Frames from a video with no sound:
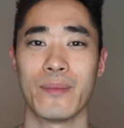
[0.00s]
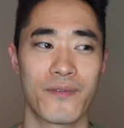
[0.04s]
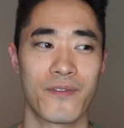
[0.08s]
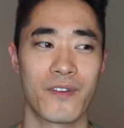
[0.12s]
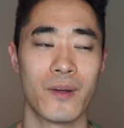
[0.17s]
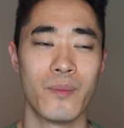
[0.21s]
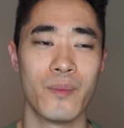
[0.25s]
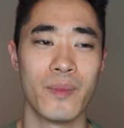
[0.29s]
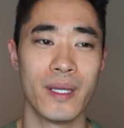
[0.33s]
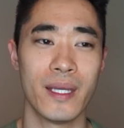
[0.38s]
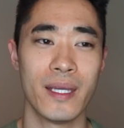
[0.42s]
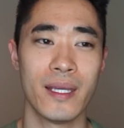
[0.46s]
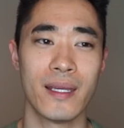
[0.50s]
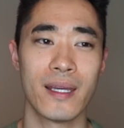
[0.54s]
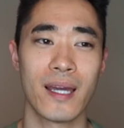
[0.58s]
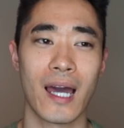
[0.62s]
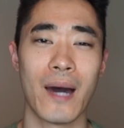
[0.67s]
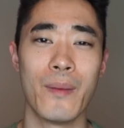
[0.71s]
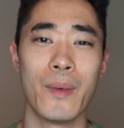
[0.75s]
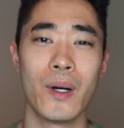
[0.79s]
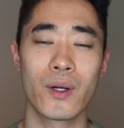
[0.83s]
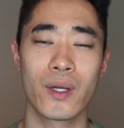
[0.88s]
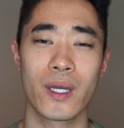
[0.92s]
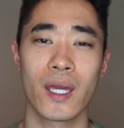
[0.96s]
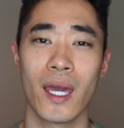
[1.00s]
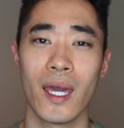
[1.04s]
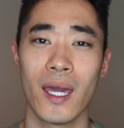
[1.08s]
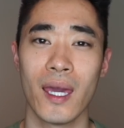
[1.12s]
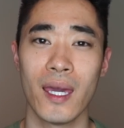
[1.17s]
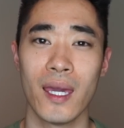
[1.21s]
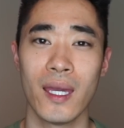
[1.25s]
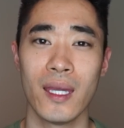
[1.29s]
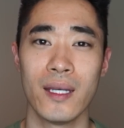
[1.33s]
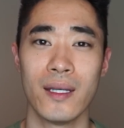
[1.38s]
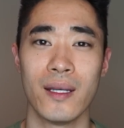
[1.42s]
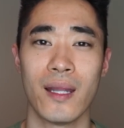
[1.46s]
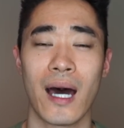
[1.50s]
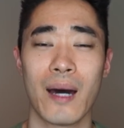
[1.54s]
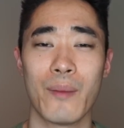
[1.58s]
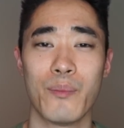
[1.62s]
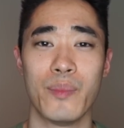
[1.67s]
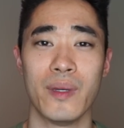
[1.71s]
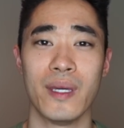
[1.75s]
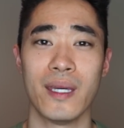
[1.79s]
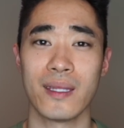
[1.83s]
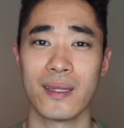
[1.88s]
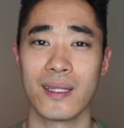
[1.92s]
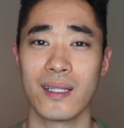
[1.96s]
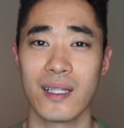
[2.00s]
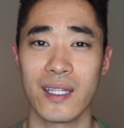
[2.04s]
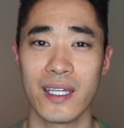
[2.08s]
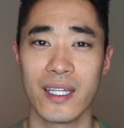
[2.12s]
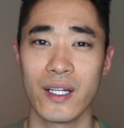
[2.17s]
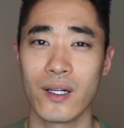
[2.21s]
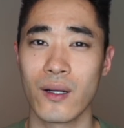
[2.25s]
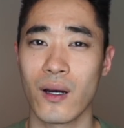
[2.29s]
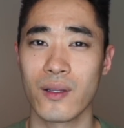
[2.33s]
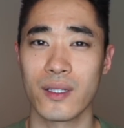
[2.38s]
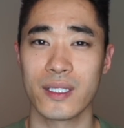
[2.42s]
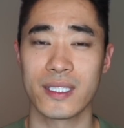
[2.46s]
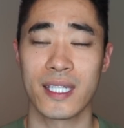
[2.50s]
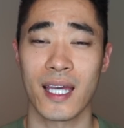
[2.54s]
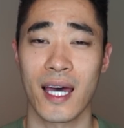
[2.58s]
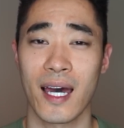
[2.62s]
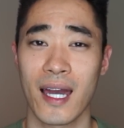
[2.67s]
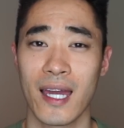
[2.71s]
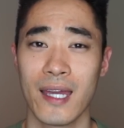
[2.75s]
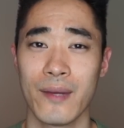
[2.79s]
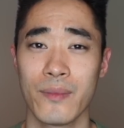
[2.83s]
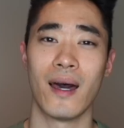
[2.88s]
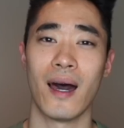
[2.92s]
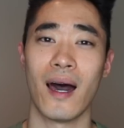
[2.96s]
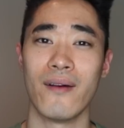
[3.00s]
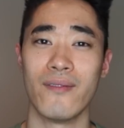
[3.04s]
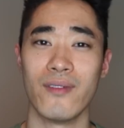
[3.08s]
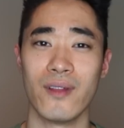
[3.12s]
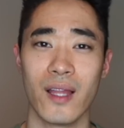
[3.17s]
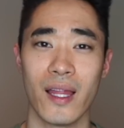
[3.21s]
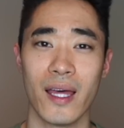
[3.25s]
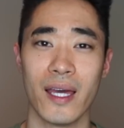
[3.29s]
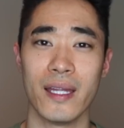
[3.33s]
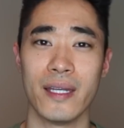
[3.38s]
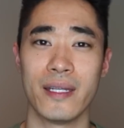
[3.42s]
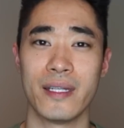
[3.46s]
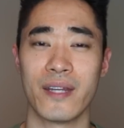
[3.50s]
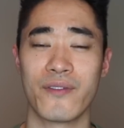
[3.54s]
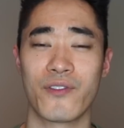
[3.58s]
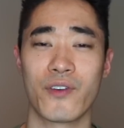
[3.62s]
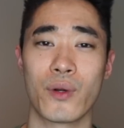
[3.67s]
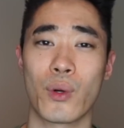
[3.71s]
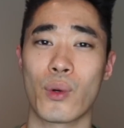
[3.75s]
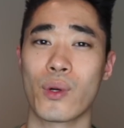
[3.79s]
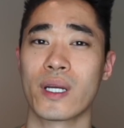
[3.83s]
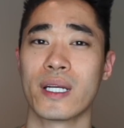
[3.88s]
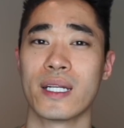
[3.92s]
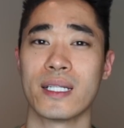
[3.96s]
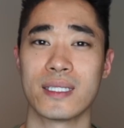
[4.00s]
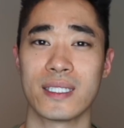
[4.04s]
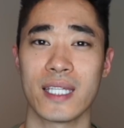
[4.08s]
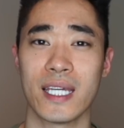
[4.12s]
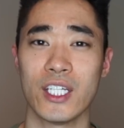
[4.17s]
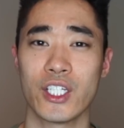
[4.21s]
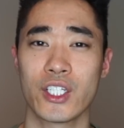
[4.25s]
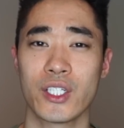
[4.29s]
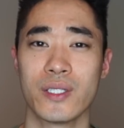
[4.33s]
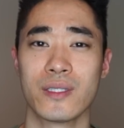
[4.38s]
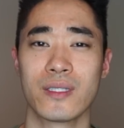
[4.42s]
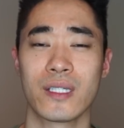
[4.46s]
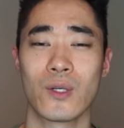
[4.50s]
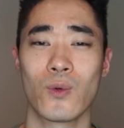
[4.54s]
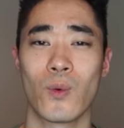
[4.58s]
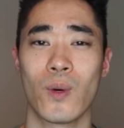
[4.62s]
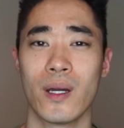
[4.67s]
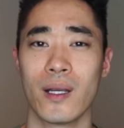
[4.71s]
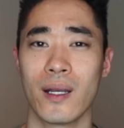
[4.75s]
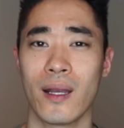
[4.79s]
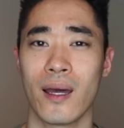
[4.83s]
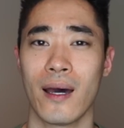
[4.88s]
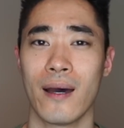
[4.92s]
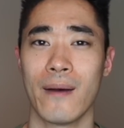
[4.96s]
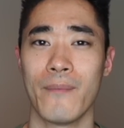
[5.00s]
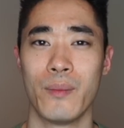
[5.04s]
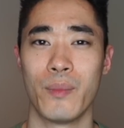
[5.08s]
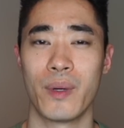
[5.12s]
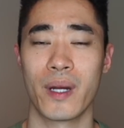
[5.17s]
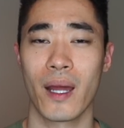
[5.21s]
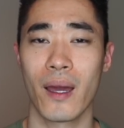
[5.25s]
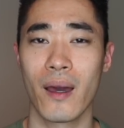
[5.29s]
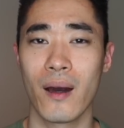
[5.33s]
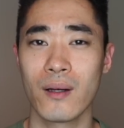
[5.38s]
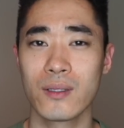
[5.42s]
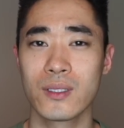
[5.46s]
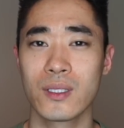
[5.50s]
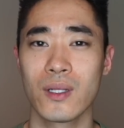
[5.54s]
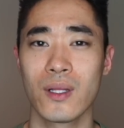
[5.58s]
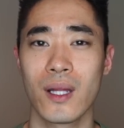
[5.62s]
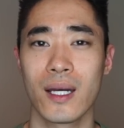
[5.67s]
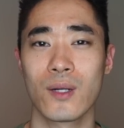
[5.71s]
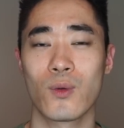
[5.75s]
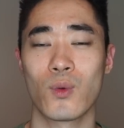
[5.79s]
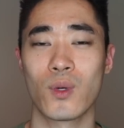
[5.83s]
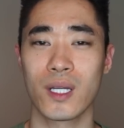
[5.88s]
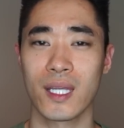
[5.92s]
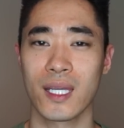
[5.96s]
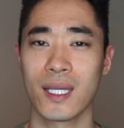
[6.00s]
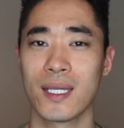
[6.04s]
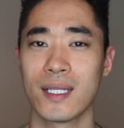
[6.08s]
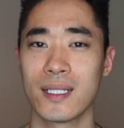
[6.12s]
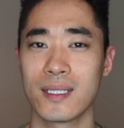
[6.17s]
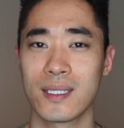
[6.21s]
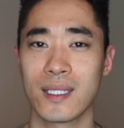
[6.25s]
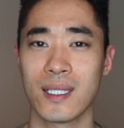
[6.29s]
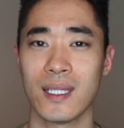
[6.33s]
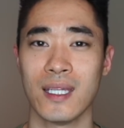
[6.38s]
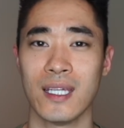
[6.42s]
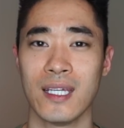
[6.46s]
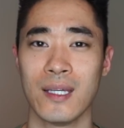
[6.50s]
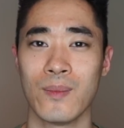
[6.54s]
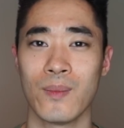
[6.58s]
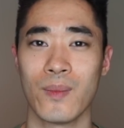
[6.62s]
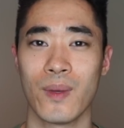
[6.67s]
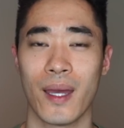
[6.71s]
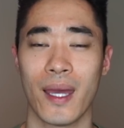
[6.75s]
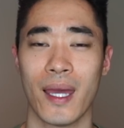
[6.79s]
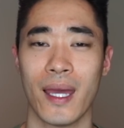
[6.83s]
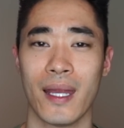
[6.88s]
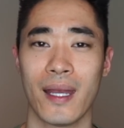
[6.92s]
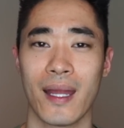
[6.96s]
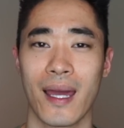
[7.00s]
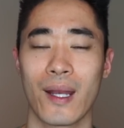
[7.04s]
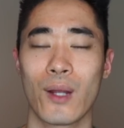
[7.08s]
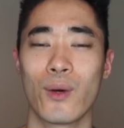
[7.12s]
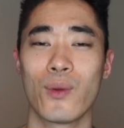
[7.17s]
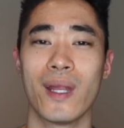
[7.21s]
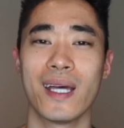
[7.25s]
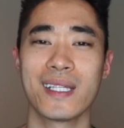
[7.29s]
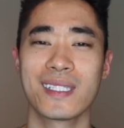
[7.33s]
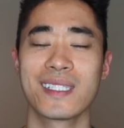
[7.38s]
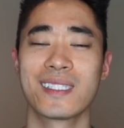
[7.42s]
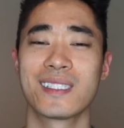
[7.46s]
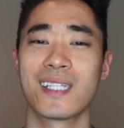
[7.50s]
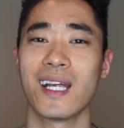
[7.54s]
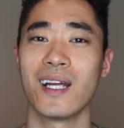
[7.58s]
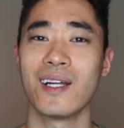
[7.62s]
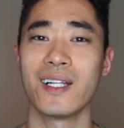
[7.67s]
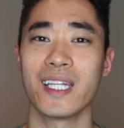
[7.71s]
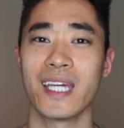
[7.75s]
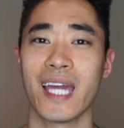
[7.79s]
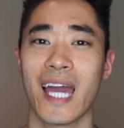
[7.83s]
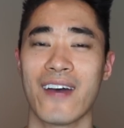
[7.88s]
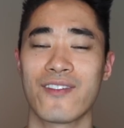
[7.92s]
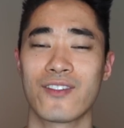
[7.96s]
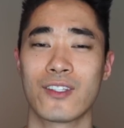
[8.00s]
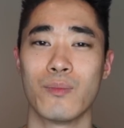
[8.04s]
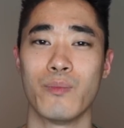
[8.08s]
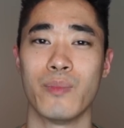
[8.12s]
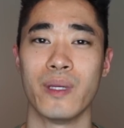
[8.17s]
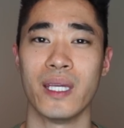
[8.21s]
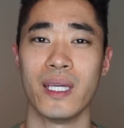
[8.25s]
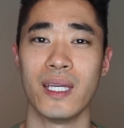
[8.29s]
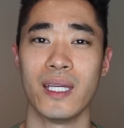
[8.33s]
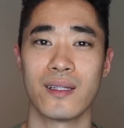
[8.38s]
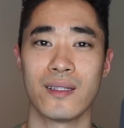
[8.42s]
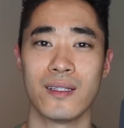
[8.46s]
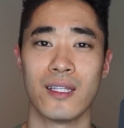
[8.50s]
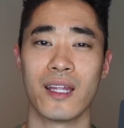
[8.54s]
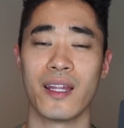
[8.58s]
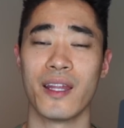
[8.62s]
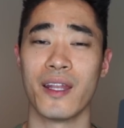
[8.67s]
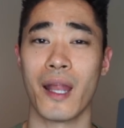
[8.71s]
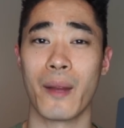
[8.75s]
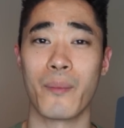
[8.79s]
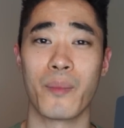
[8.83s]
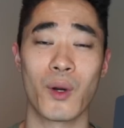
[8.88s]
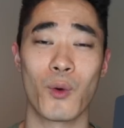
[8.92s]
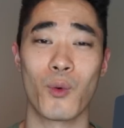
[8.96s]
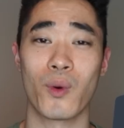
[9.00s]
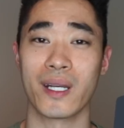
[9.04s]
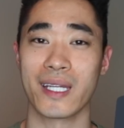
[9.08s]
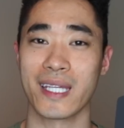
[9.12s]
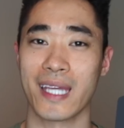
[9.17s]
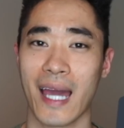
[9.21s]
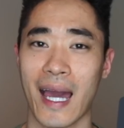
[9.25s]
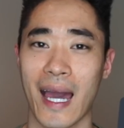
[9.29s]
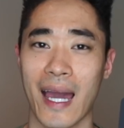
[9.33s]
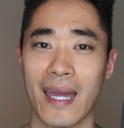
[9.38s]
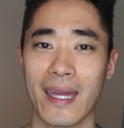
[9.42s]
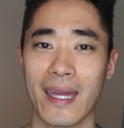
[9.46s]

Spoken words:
For me, I'm okay not being the leader all the time. I've led different organizations and whatnot, but I also like working in a team and I don't necessarily have to be the #1 guy.